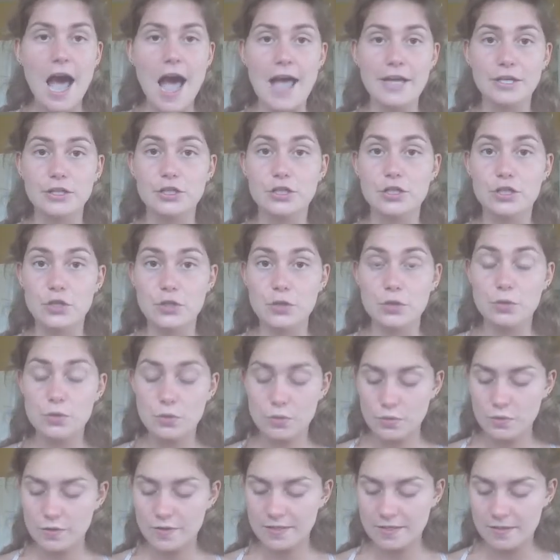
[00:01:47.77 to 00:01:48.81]
I
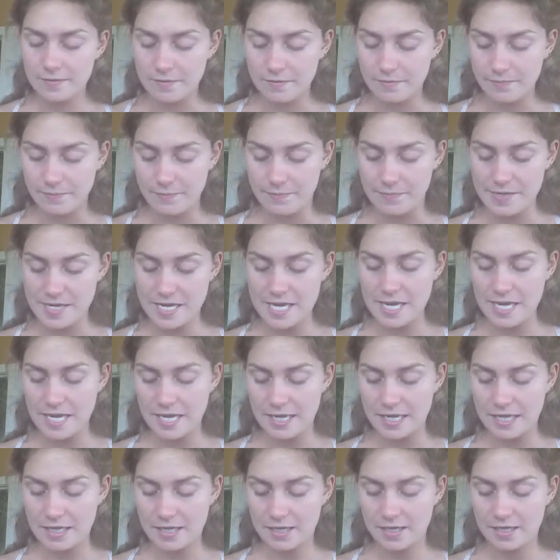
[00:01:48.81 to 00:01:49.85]
choose
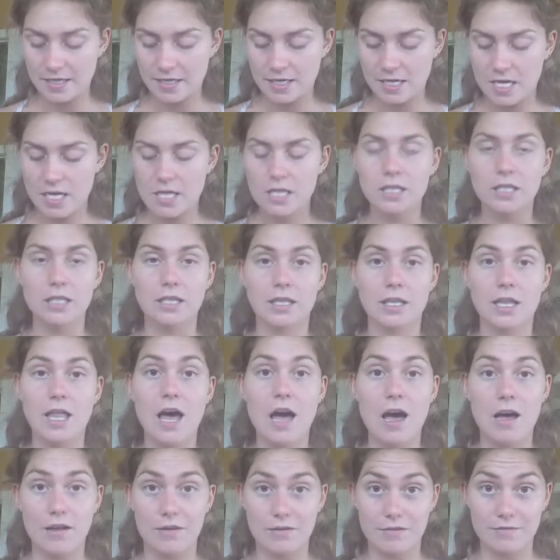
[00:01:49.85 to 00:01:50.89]
being
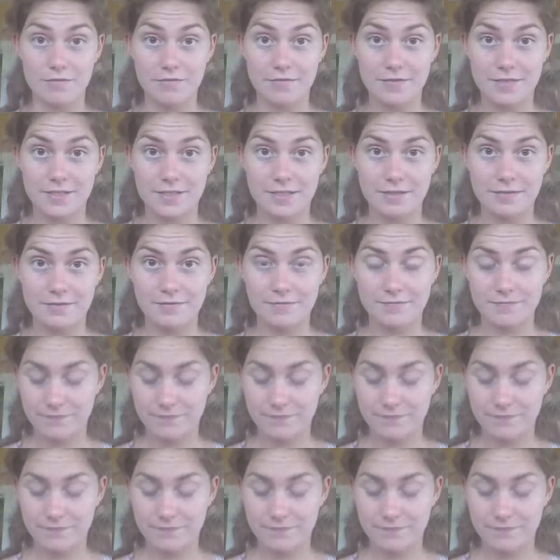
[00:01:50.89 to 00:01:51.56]
loved.